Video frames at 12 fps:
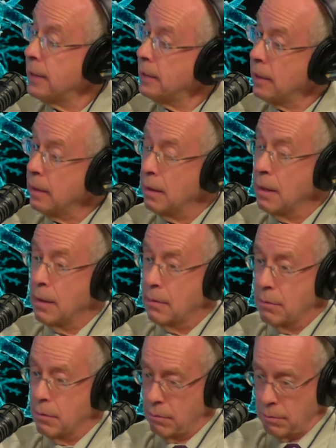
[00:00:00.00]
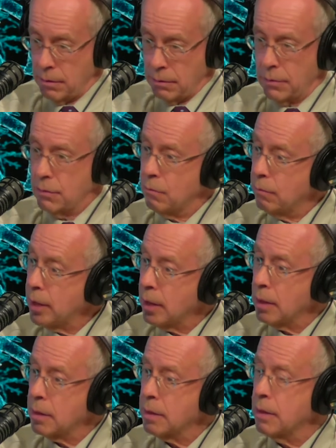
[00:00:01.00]
They, those who
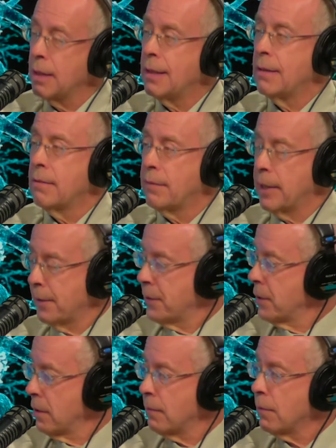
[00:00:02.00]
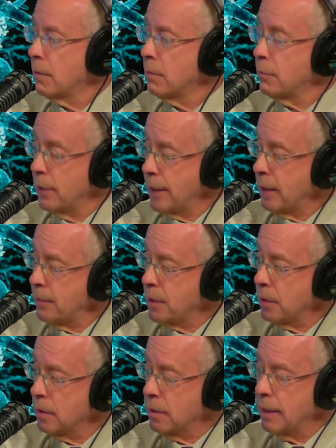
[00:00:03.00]
wish, volunteer for brain
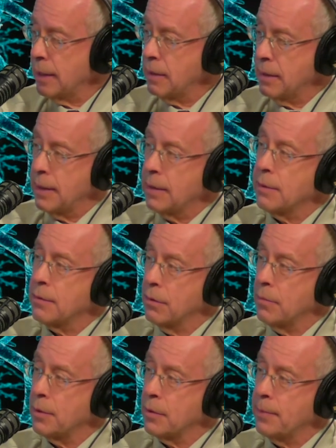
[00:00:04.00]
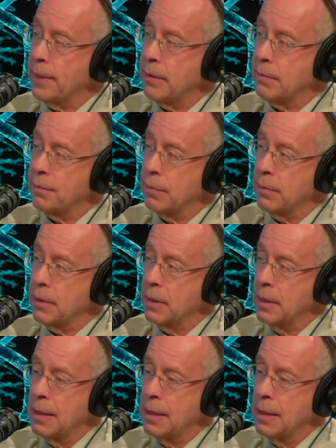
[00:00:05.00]
imaging studies and cerebral spinal fluid.